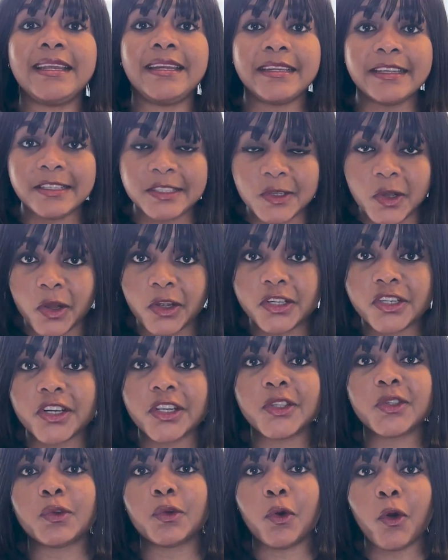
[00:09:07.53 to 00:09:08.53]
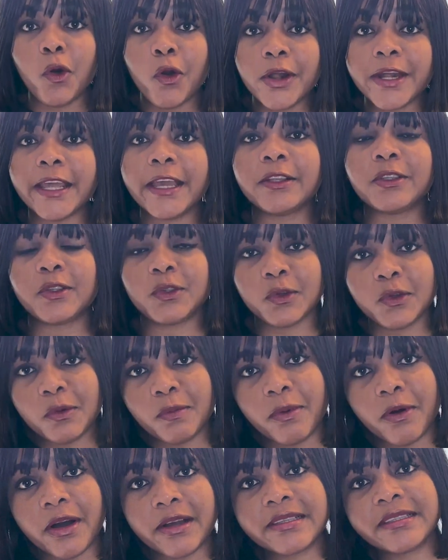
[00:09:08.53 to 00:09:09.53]
in this country to own a
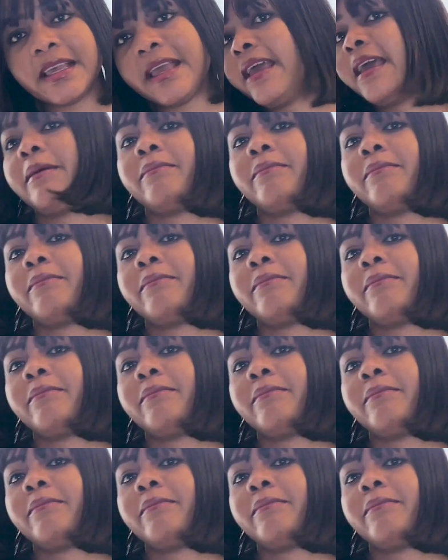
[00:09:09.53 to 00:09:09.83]
toolbox